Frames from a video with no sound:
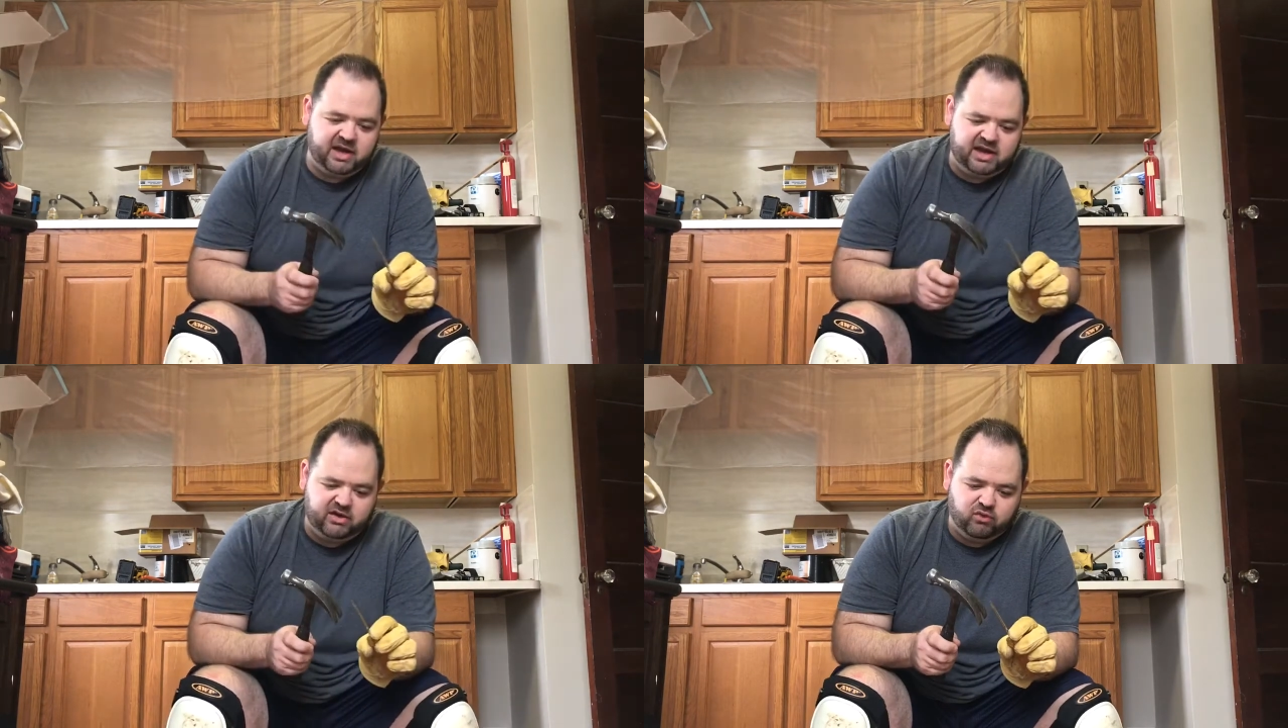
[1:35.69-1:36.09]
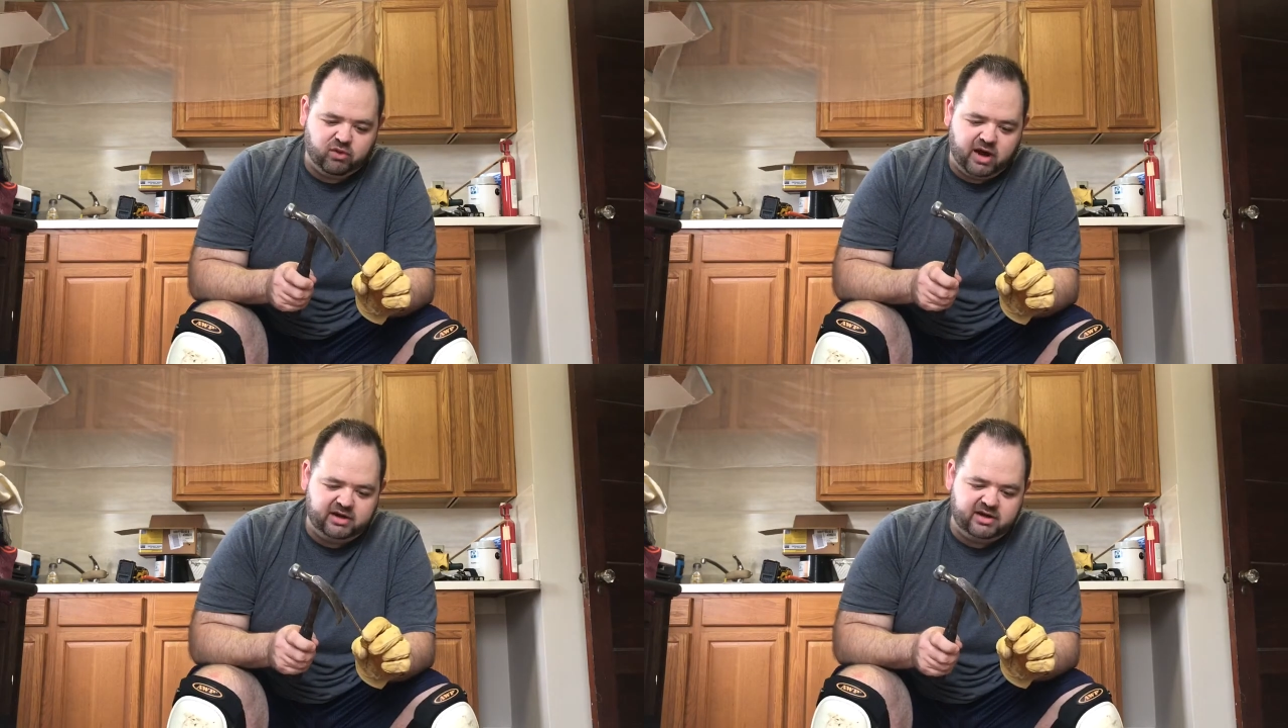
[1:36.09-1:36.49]
and he
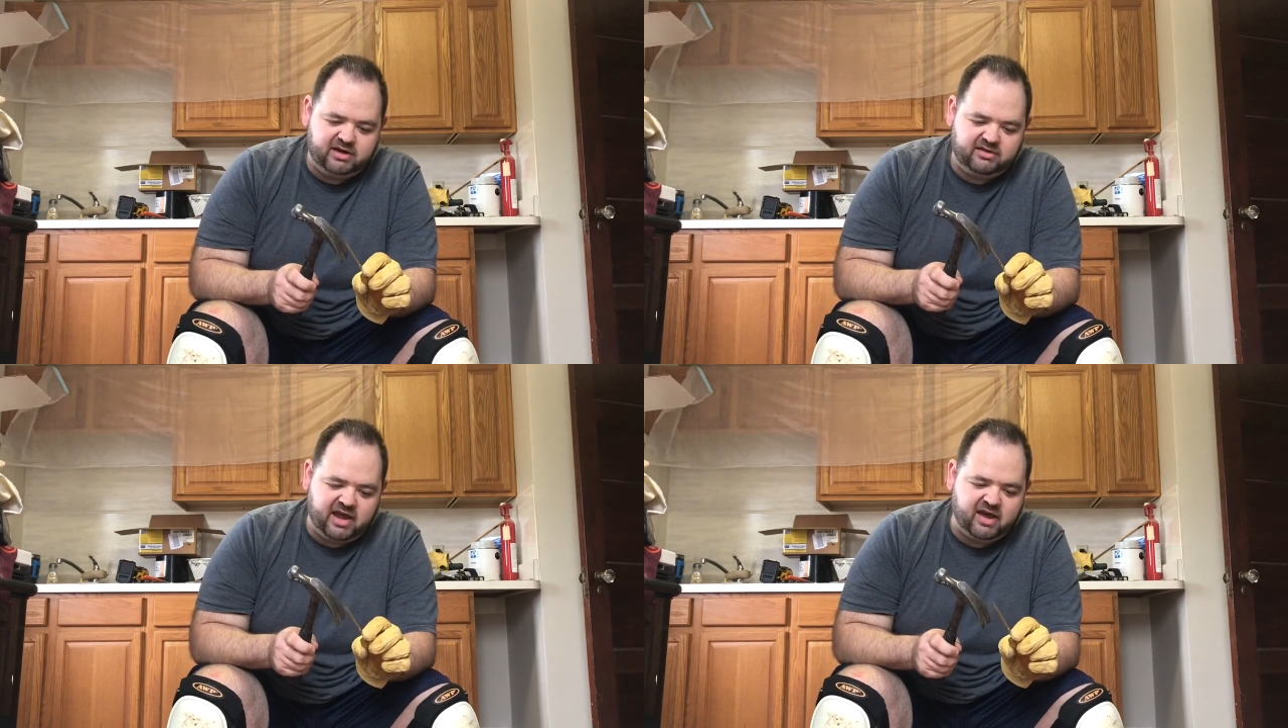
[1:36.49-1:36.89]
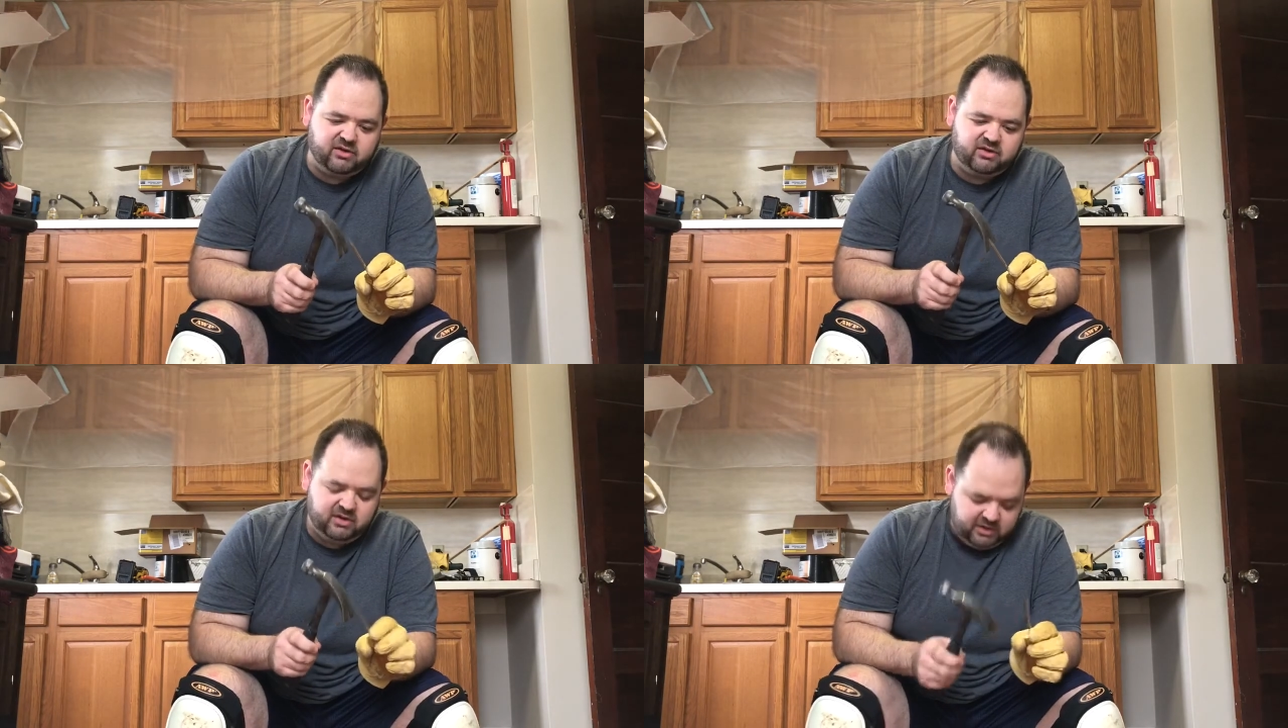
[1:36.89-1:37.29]
grinded it
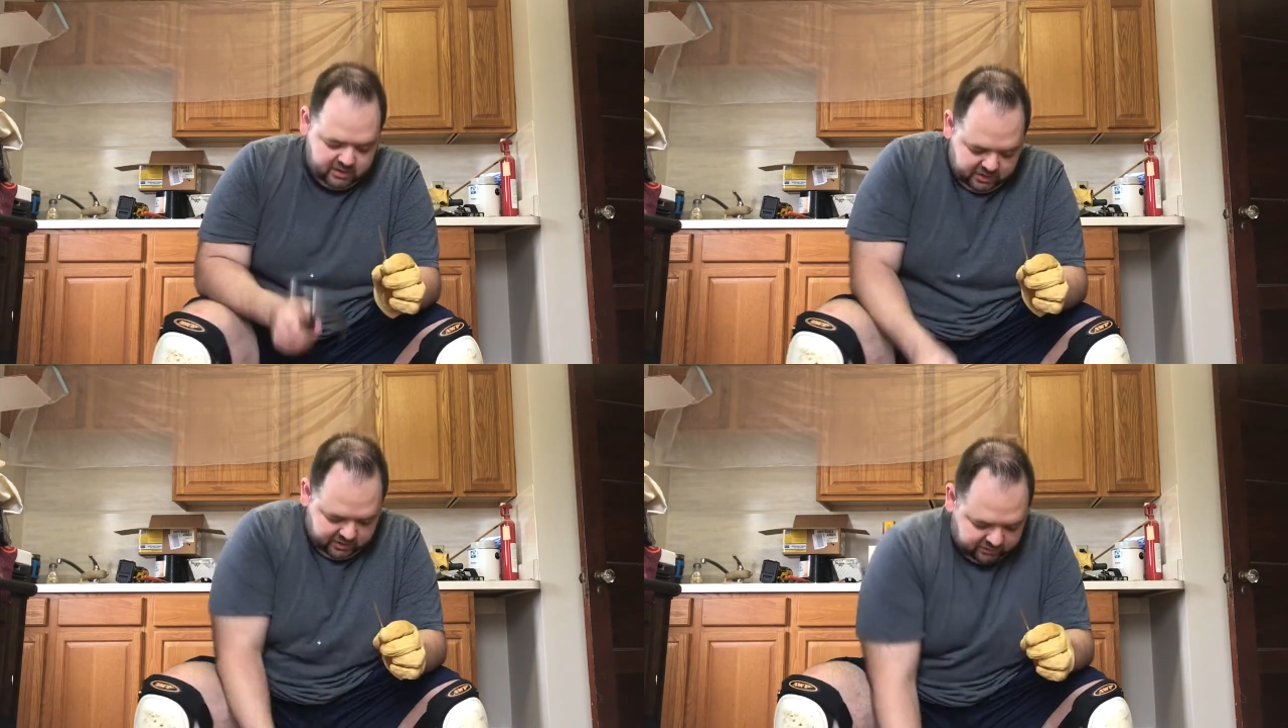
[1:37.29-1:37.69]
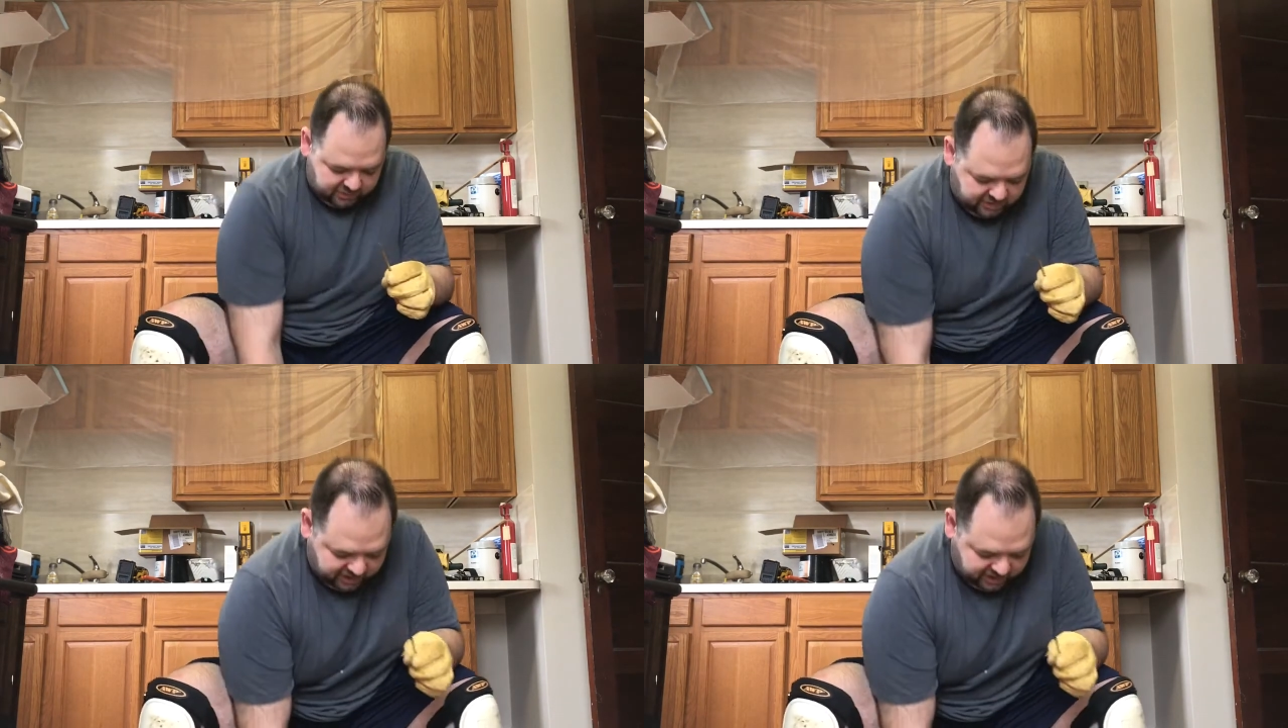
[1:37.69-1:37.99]
down to make